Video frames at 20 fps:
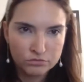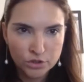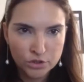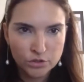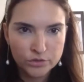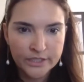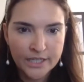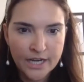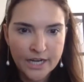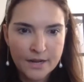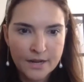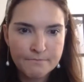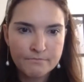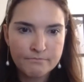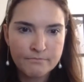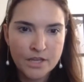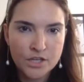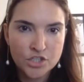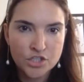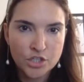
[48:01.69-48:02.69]
role that I
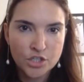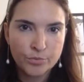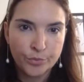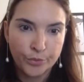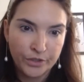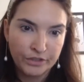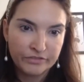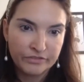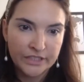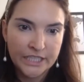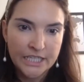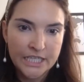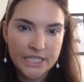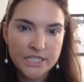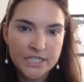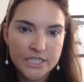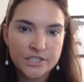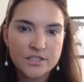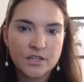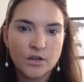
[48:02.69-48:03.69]
mentioned briefly
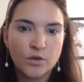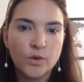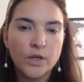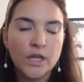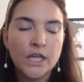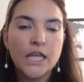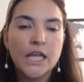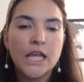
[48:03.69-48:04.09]
here. So